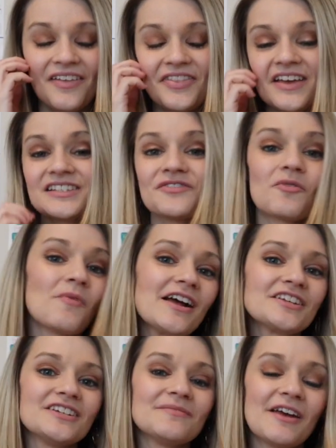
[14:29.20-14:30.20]
Thanks for
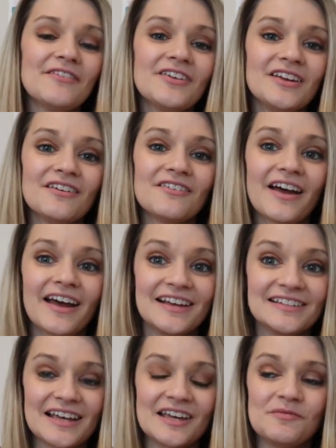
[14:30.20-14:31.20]
watching my video,
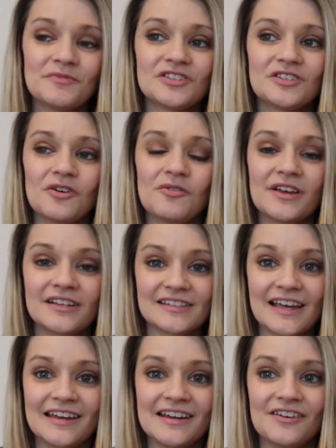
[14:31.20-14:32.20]
guys. I am so
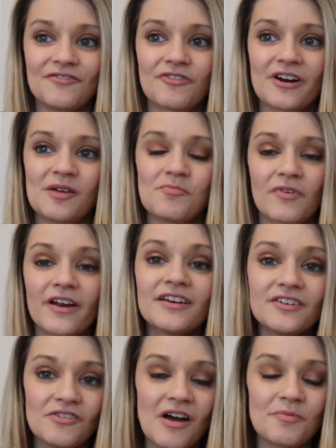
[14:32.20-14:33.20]
excited for a
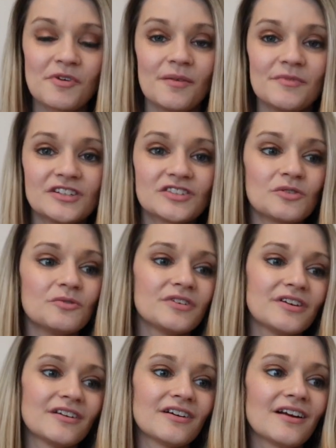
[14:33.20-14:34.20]
brand new upcoming school
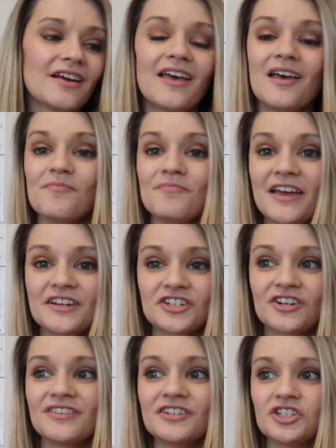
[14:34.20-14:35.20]
year. Make
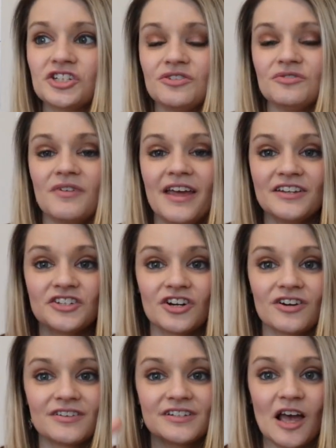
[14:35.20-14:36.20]
sure that you
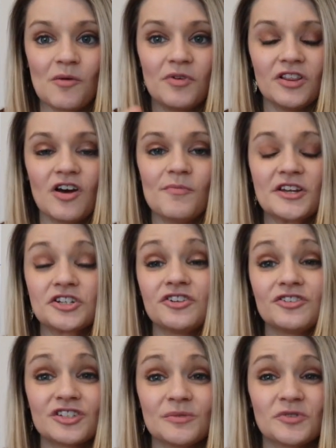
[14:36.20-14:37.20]
enter down below, make sure
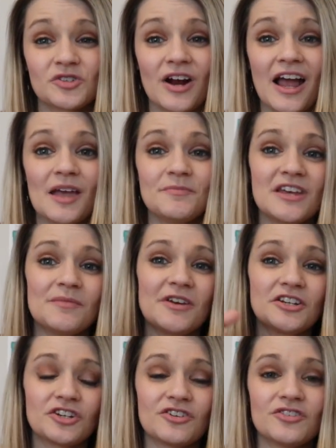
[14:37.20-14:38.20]
you're subscribed, and
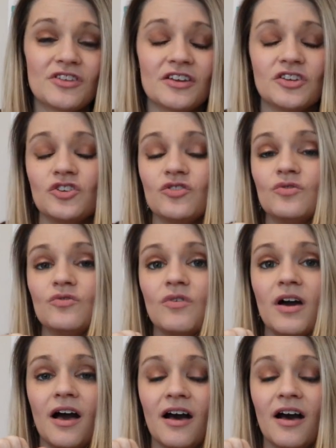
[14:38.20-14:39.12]
make sure that you